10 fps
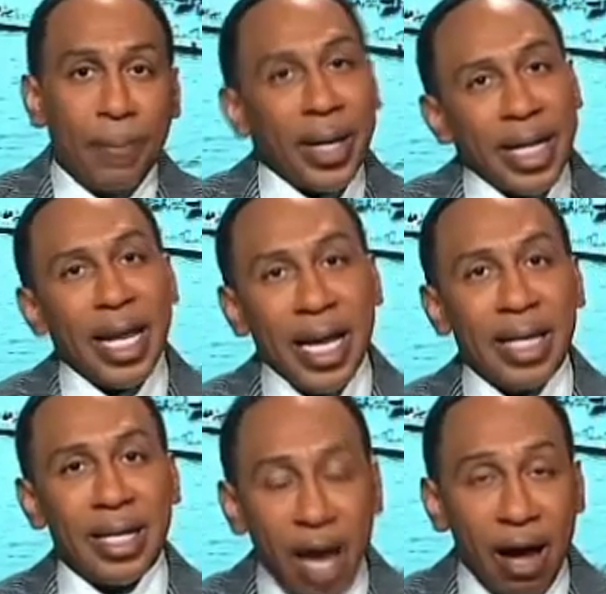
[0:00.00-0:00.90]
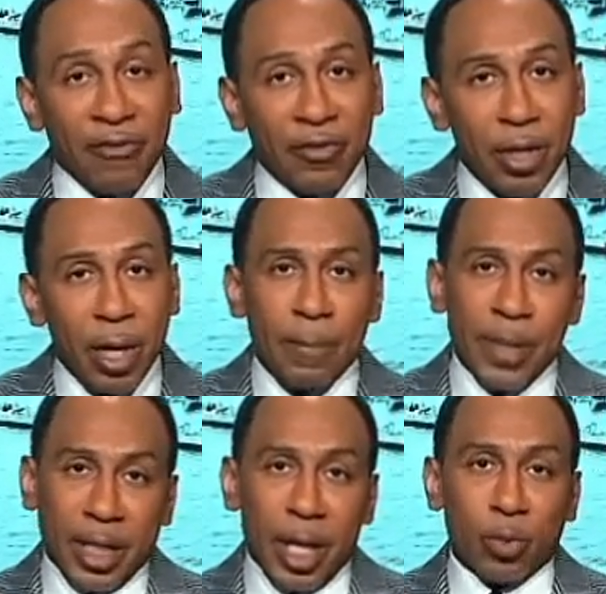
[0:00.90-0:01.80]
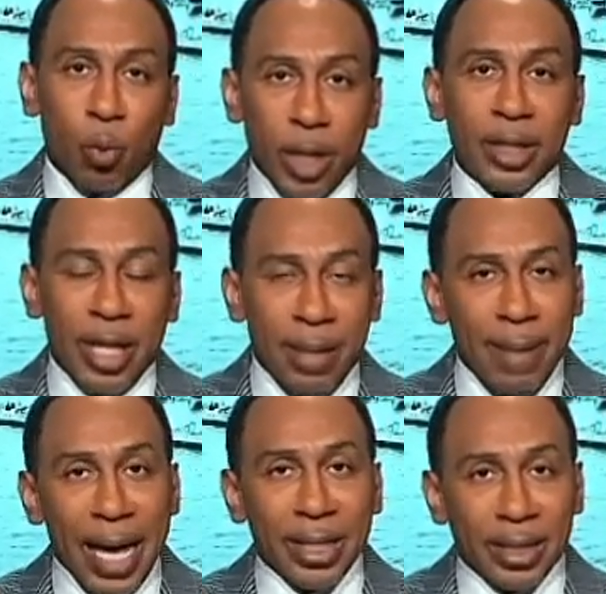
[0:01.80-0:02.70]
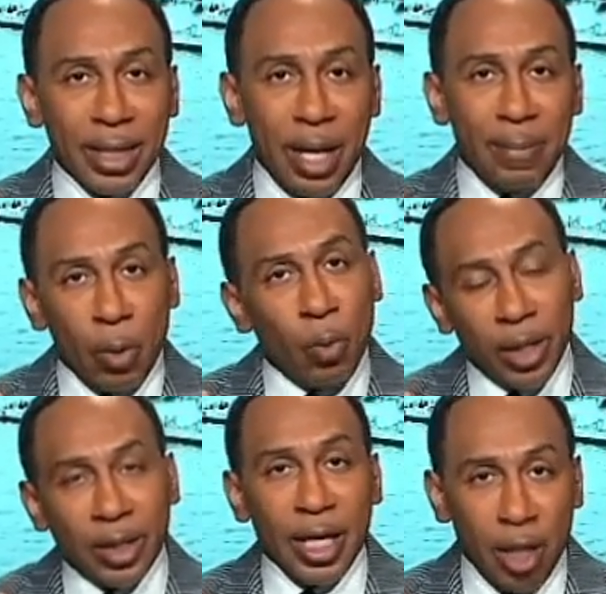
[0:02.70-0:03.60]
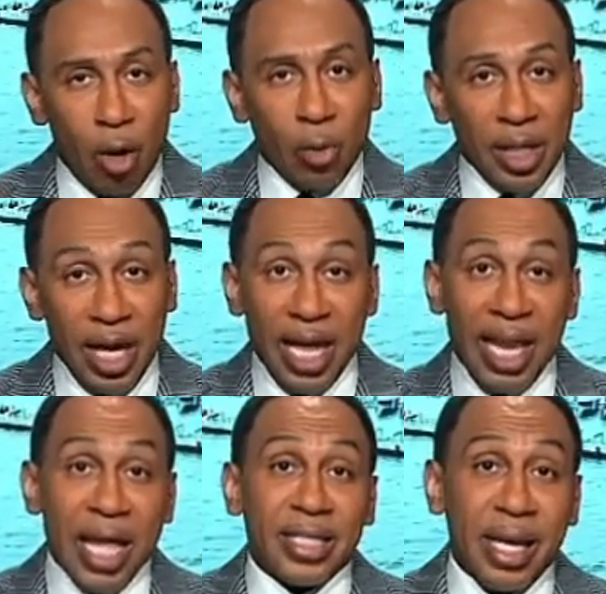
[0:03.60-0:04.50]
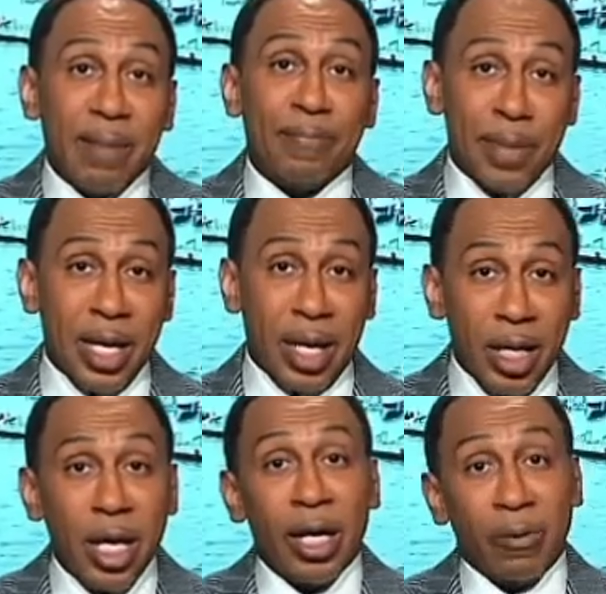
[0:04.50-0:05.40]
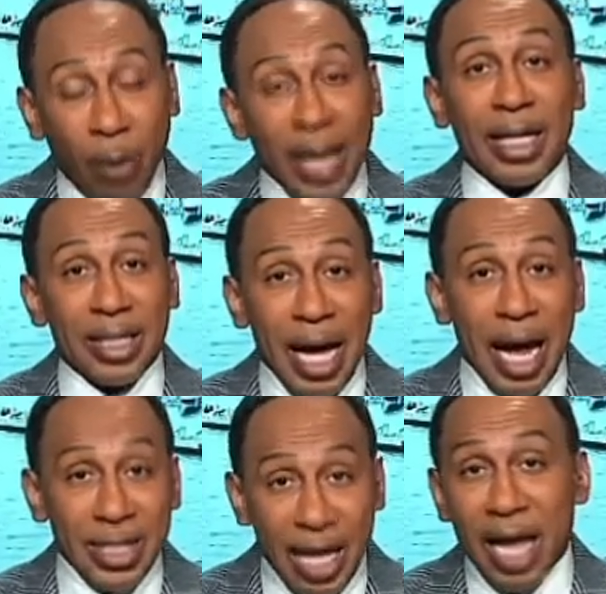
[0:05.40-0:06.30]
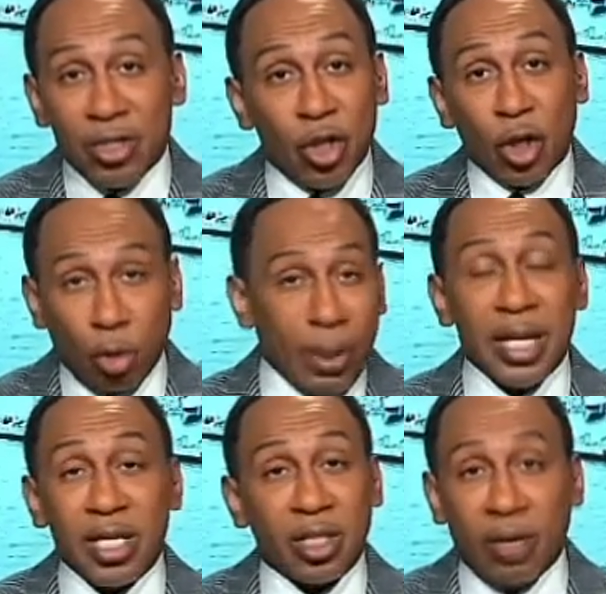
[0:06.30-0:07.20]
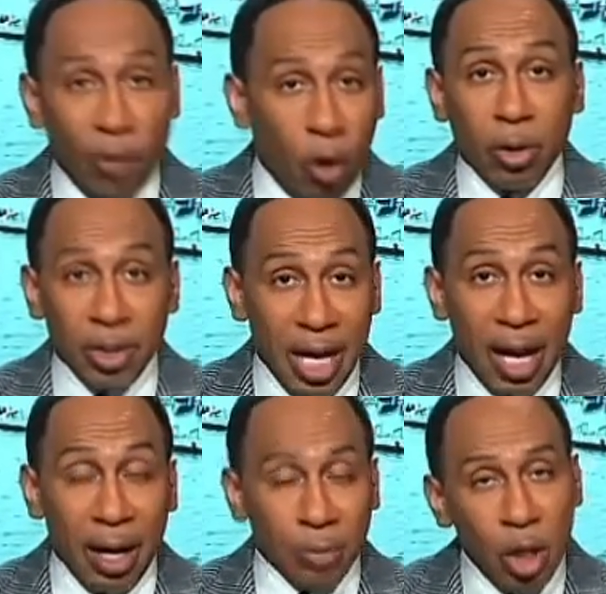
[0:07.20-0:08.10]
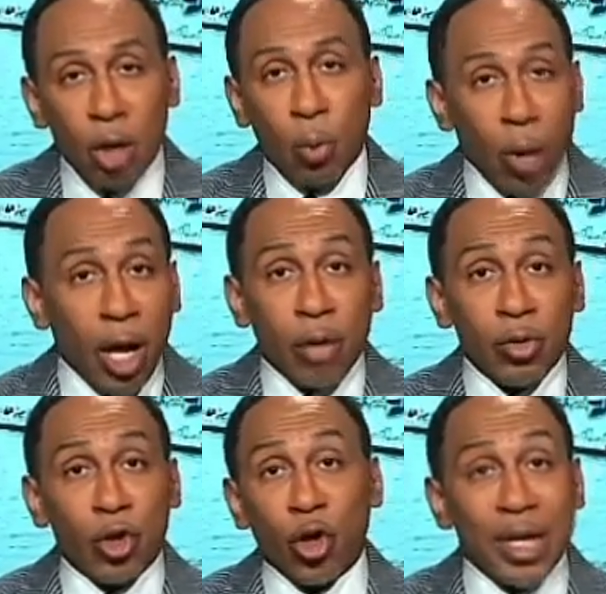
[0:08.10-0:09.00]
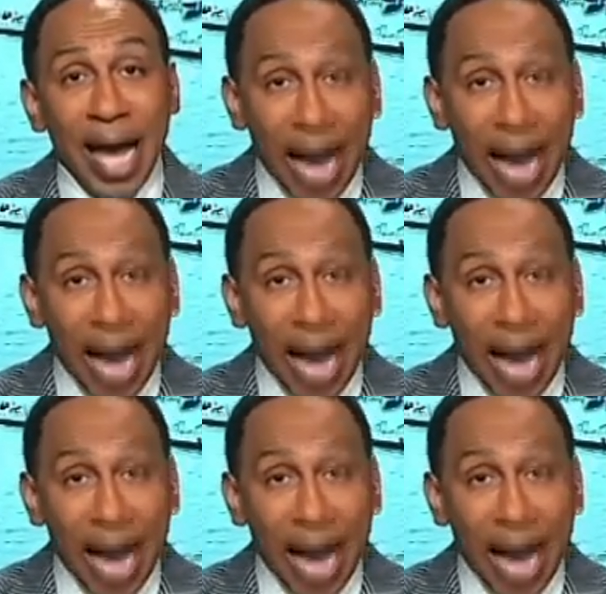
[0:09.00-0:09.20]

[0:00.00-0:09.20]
But it ain't enough, because one thing matters to him and one thing only, and that's him being recognized as the greatest of all times. Well, you're